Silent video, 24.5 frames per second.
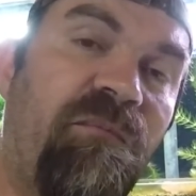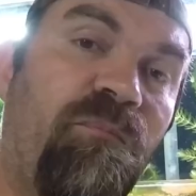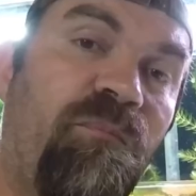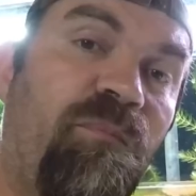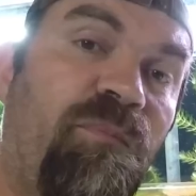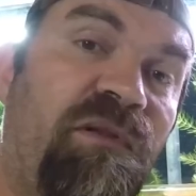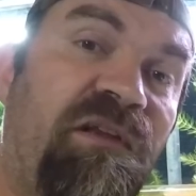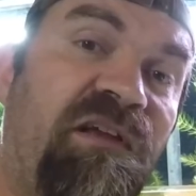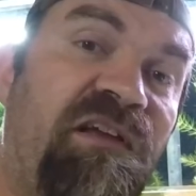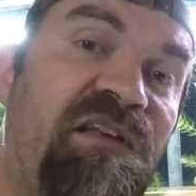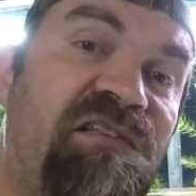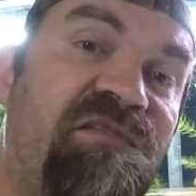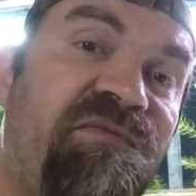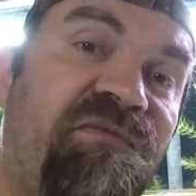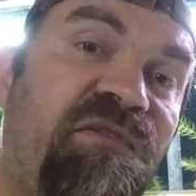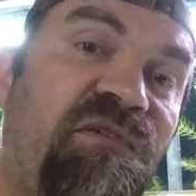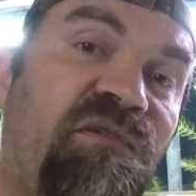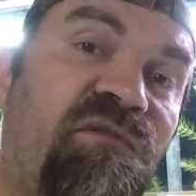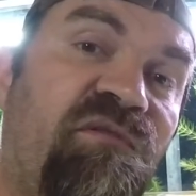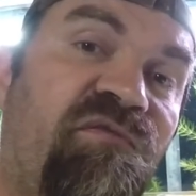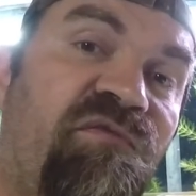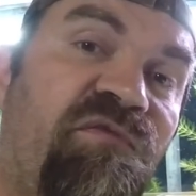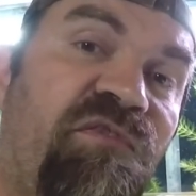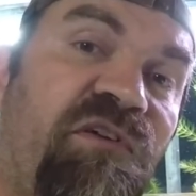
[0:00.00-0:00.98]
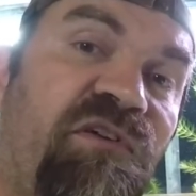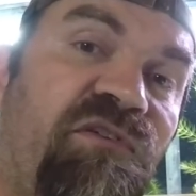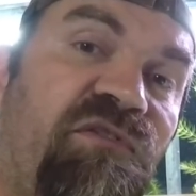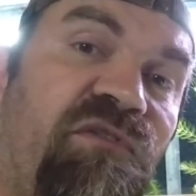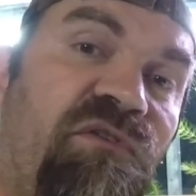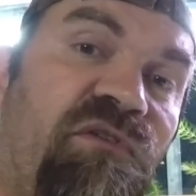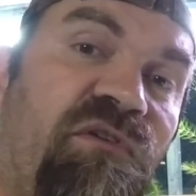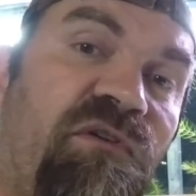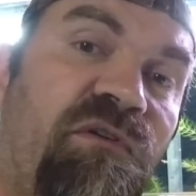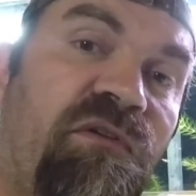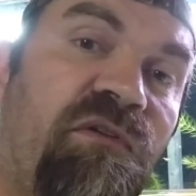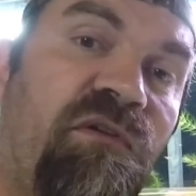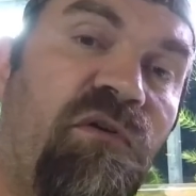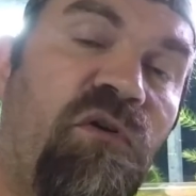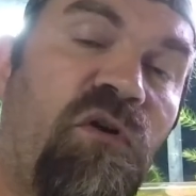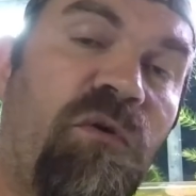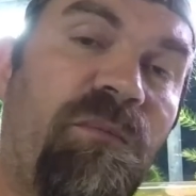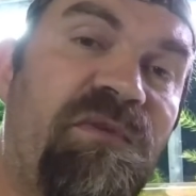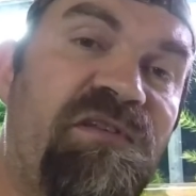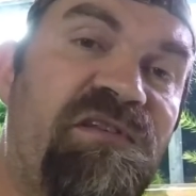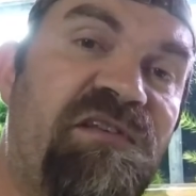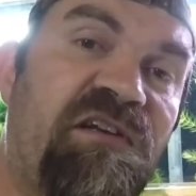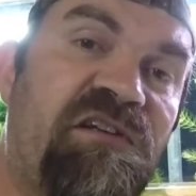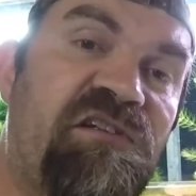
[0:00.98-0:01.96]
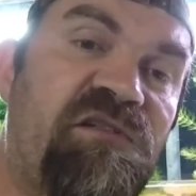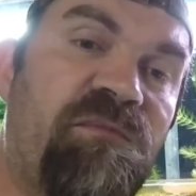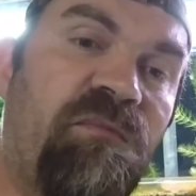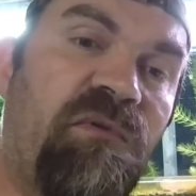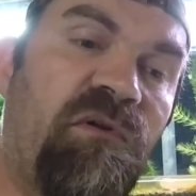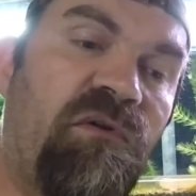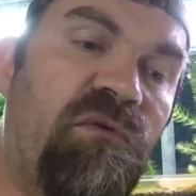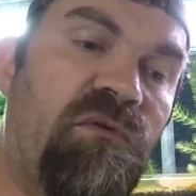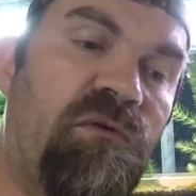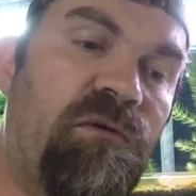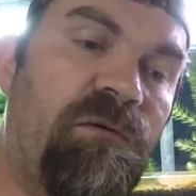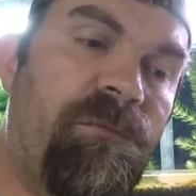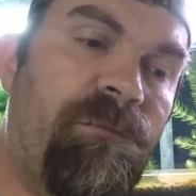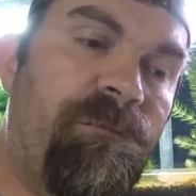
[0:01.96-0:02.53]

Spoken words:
please feel free to do it in the comment section below.